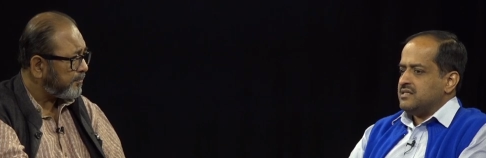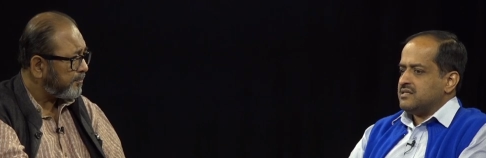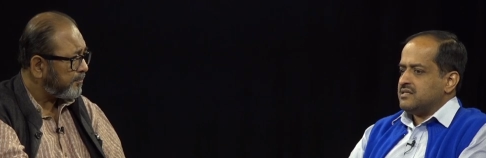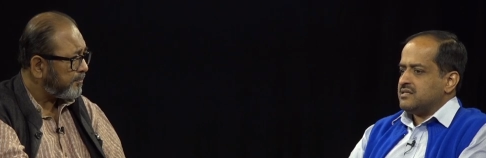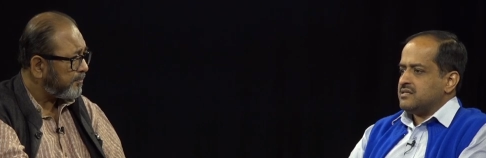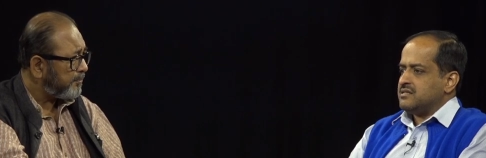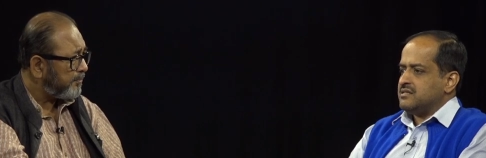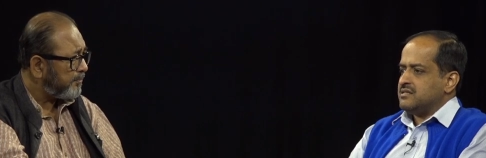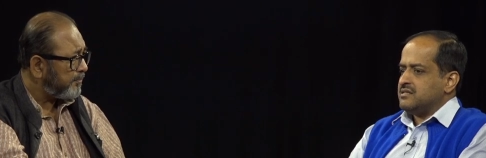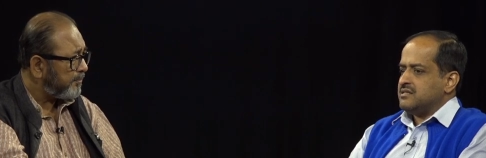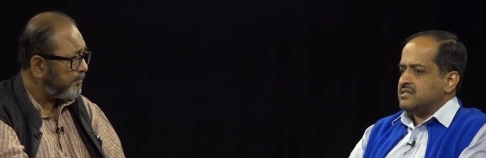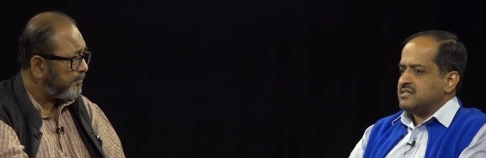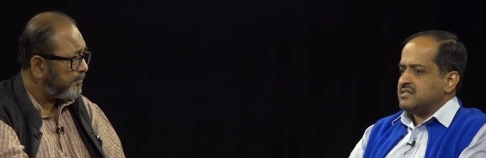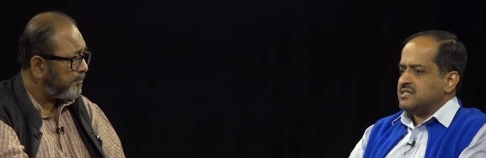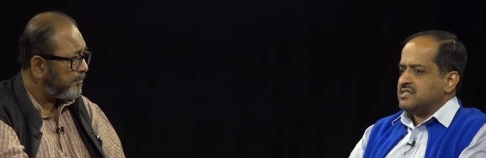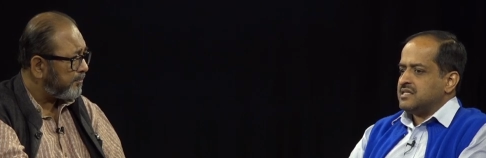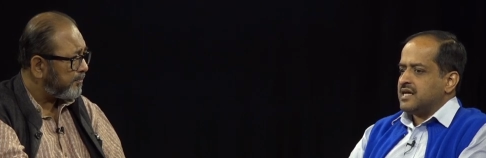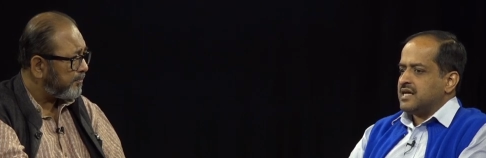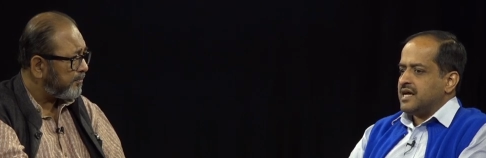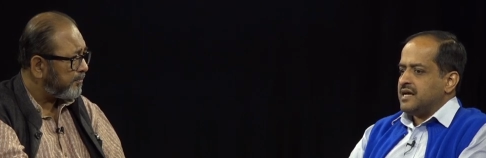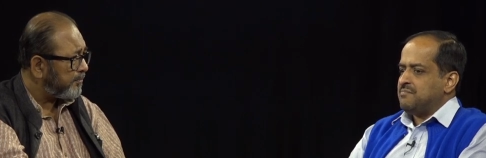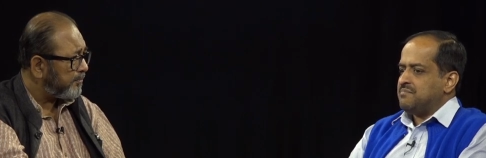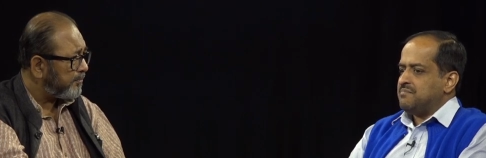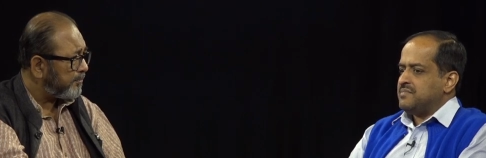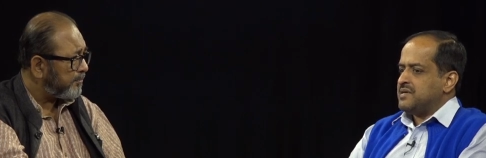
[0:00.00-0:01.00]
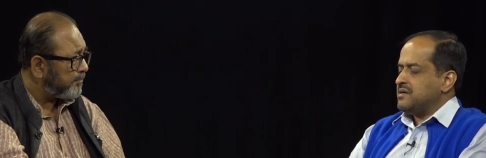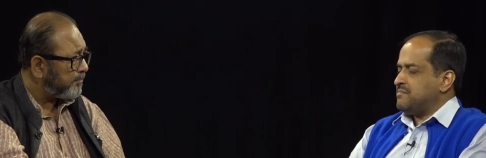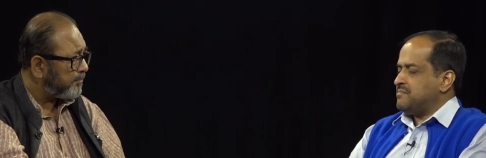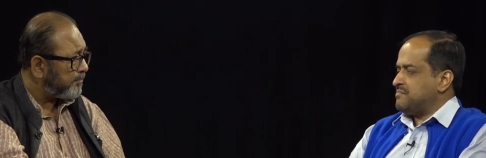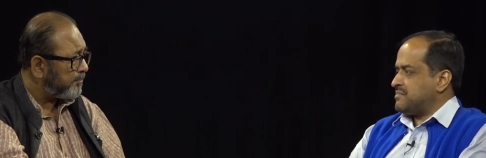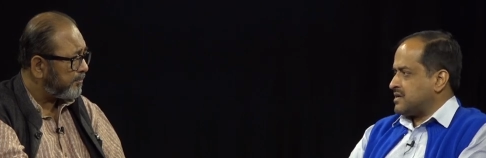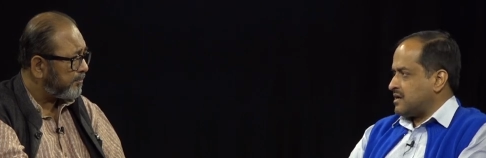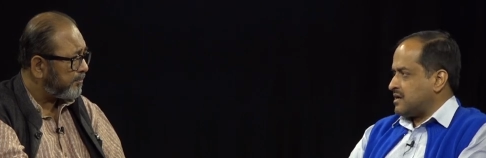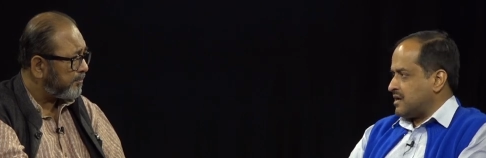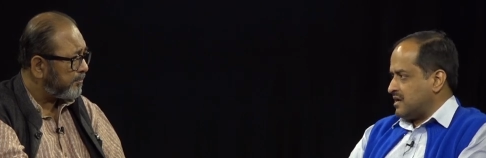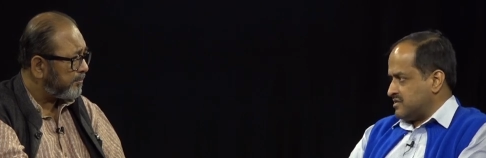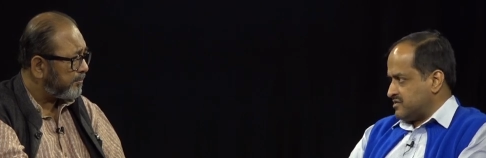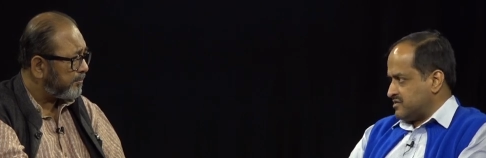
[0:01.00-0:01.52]
Speaker 1: is a typed
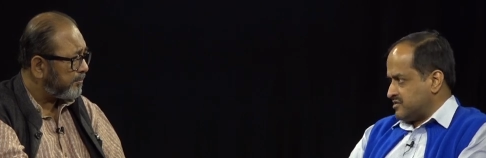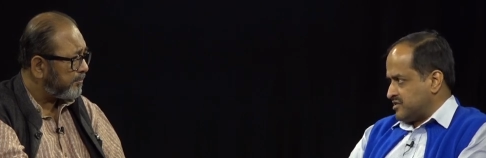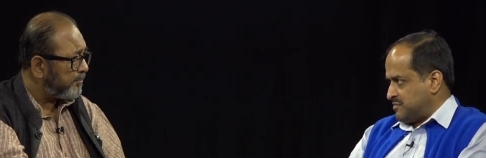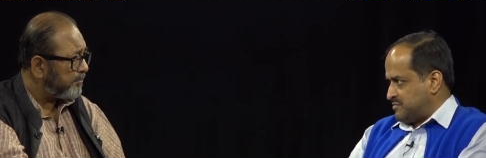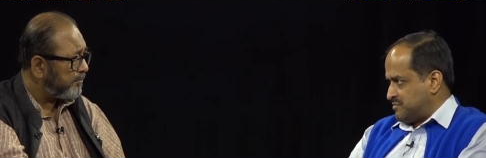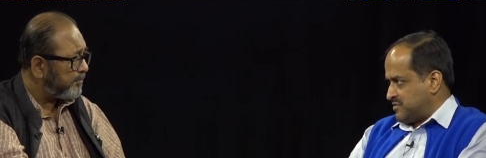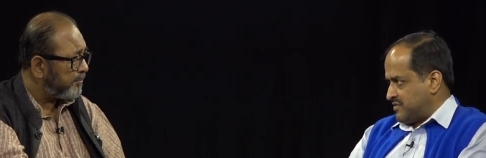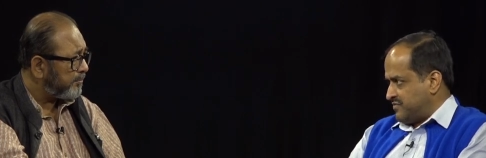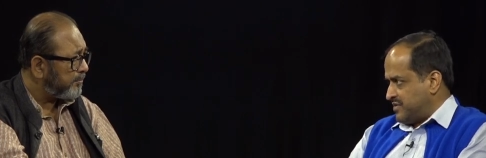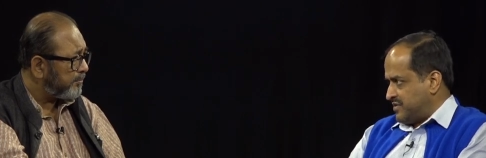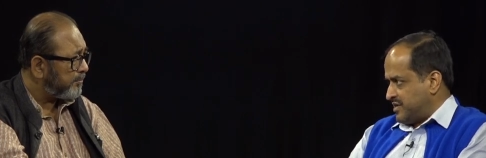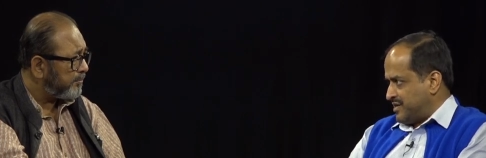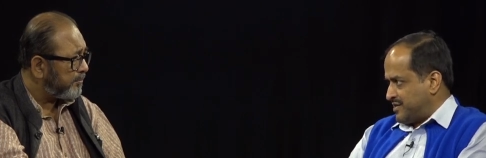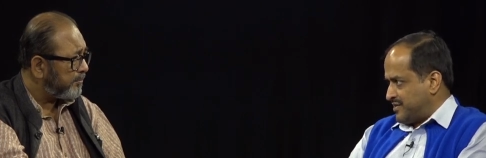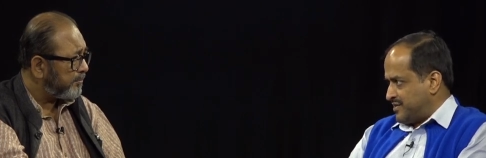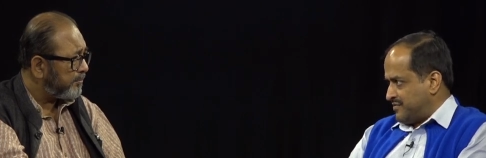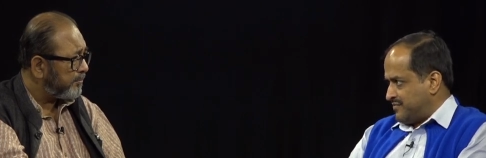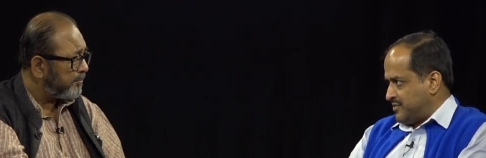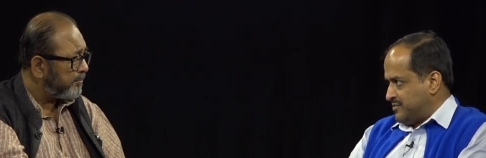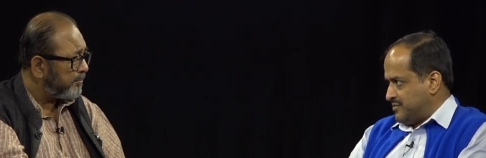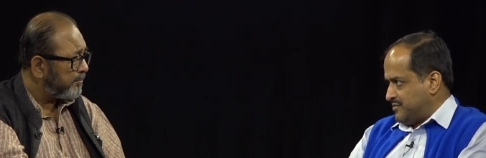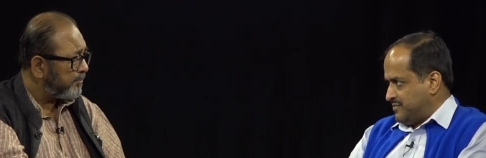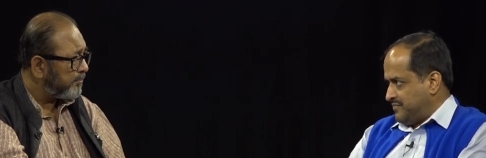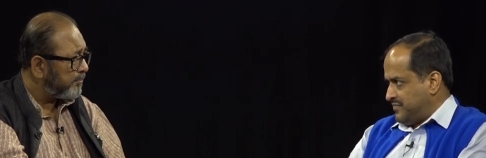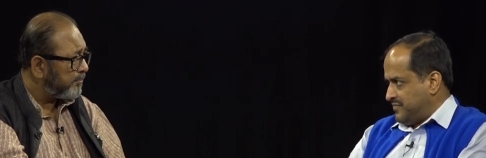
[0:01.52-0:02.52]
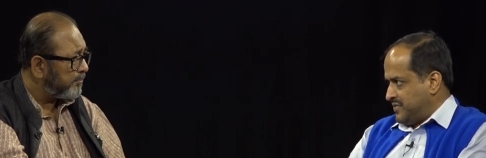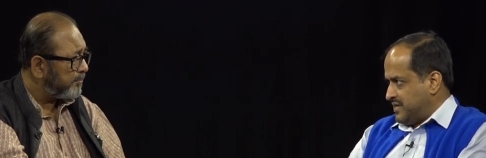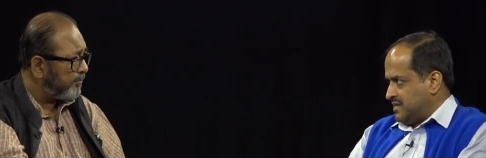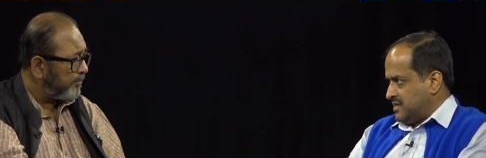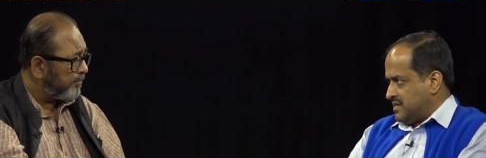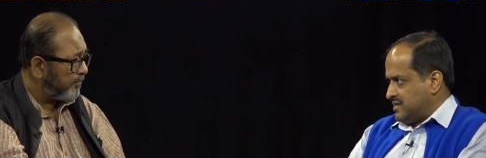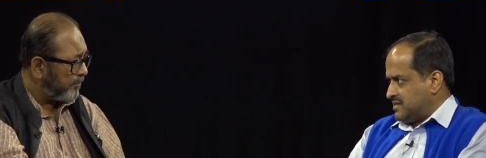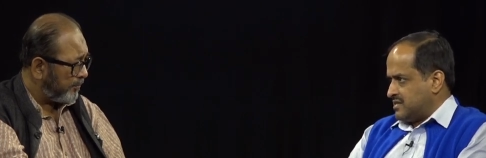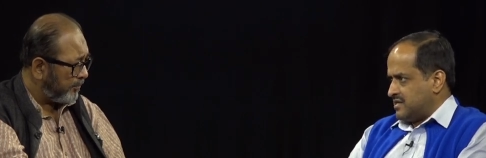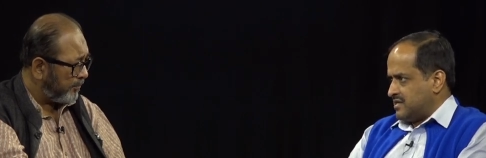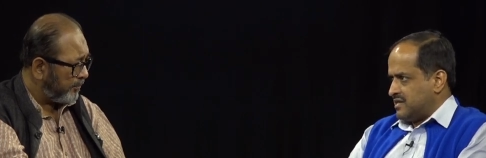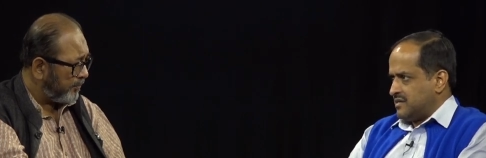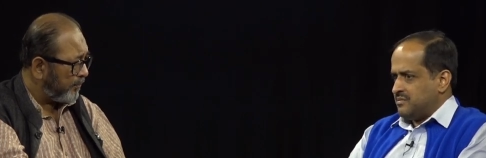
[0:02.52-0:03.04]
up transcript of the interview.
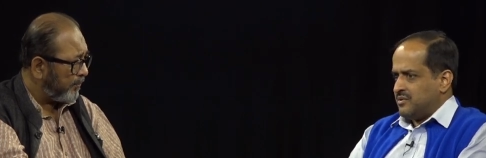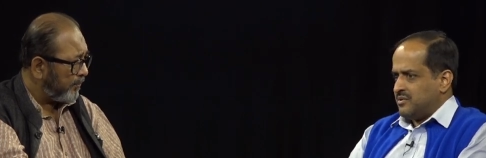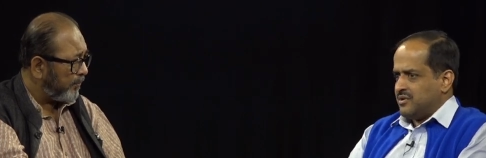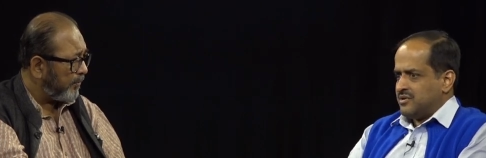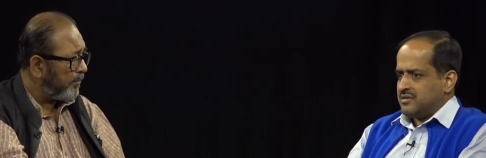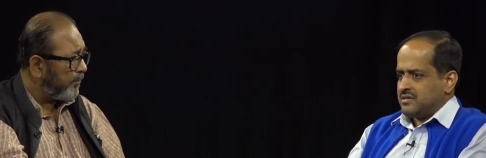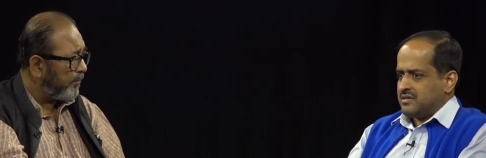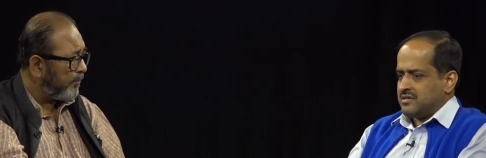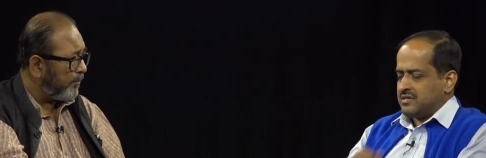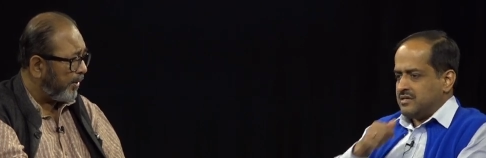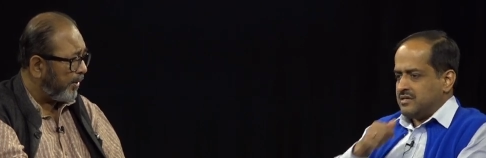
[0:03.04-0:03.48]
There are about uh,